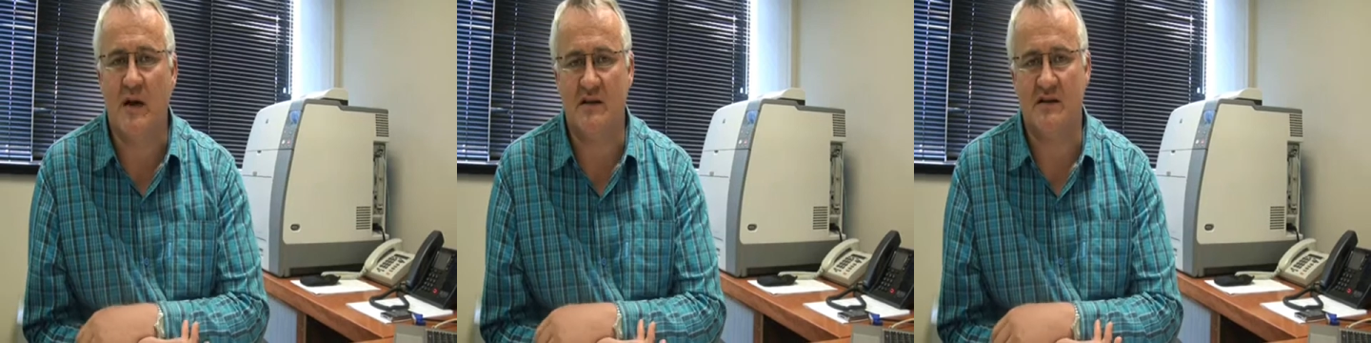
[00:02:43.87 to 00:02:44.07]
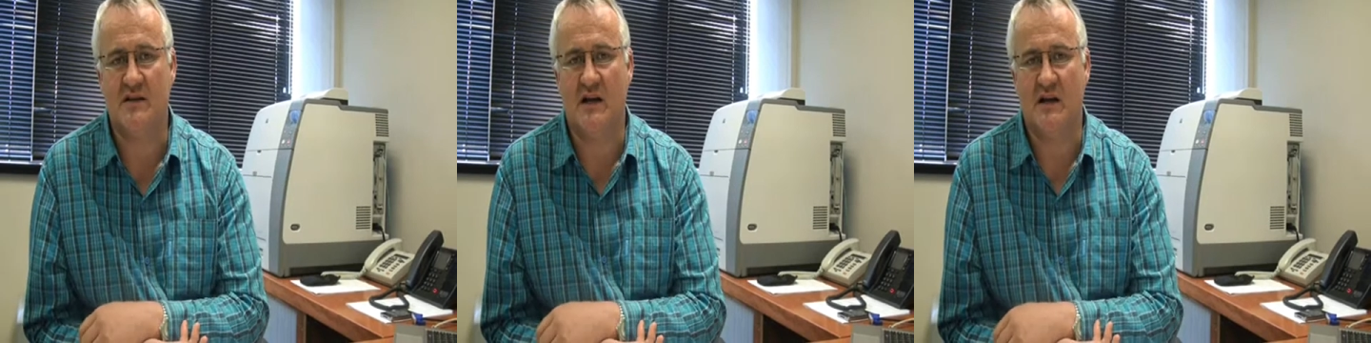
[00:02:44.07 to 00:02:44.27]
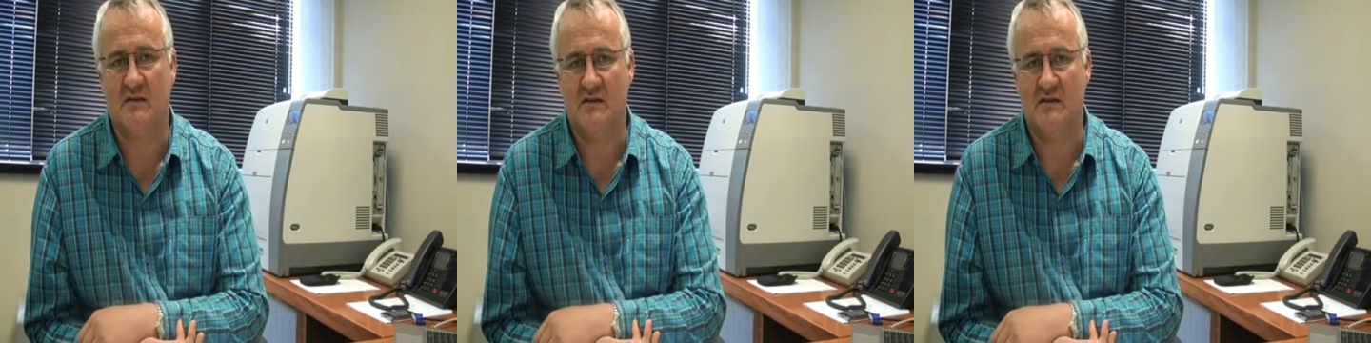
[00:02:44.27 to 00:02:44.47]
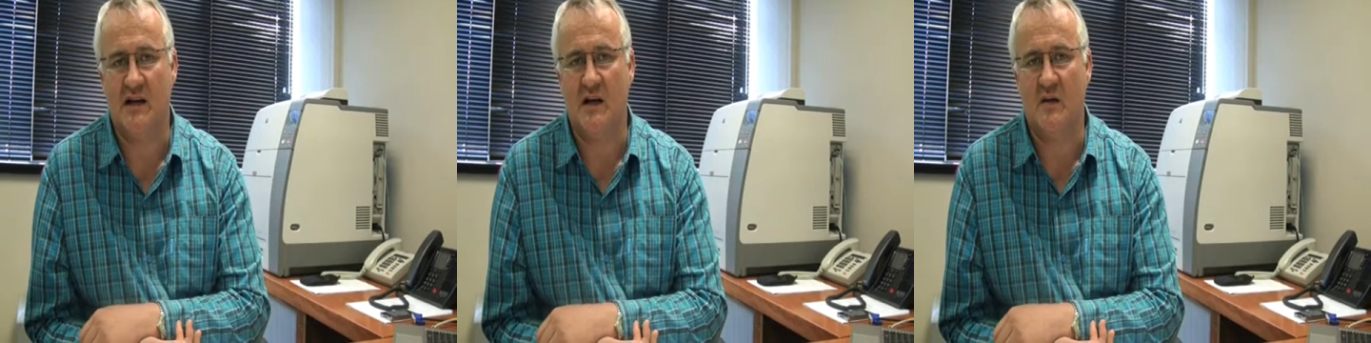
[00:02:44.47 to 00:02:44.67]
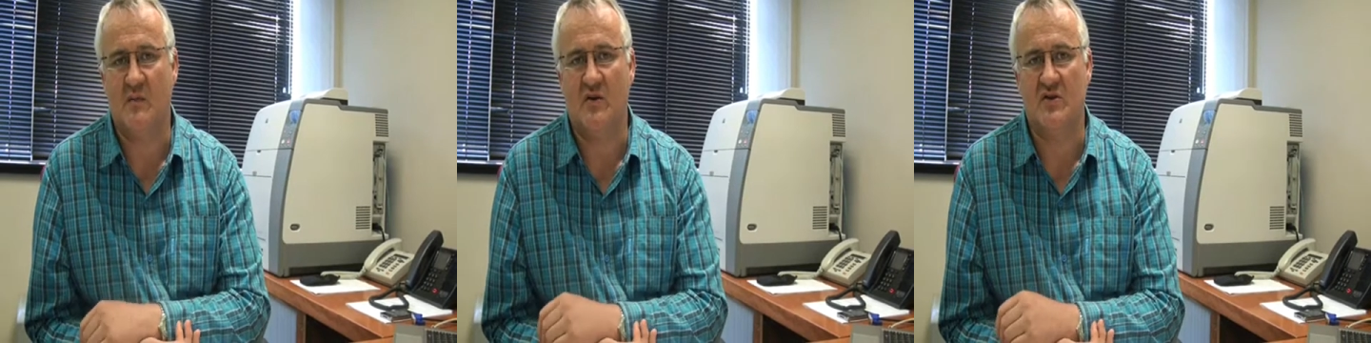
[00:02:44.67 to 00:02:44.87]
outside of
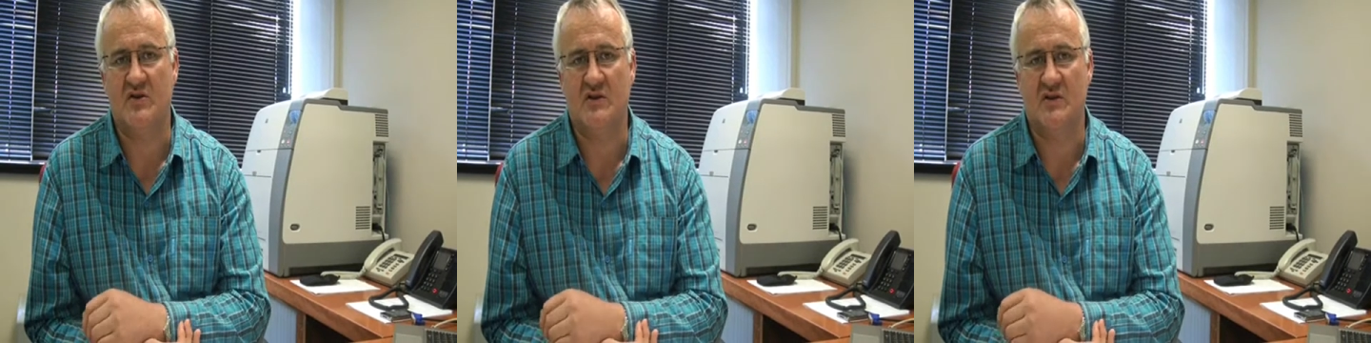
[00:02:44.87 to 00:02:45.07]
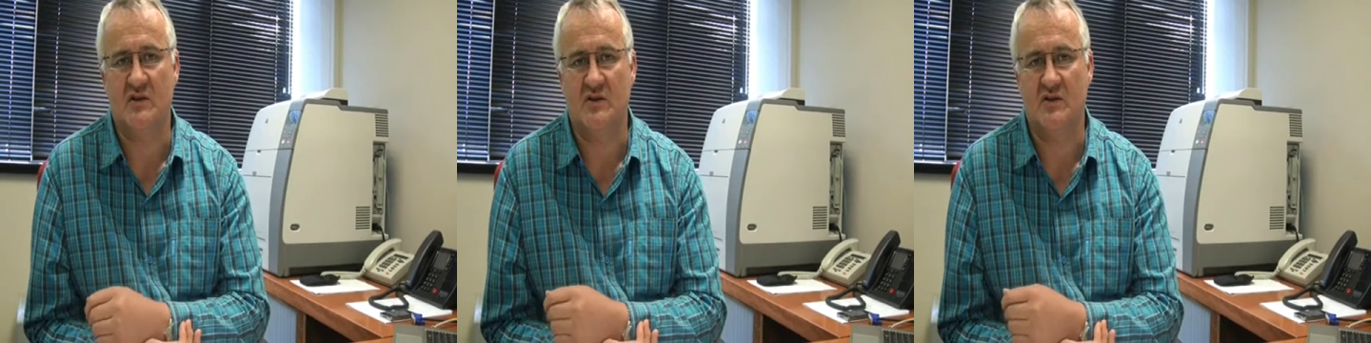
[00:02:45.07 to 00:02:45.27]
Stellenbosch.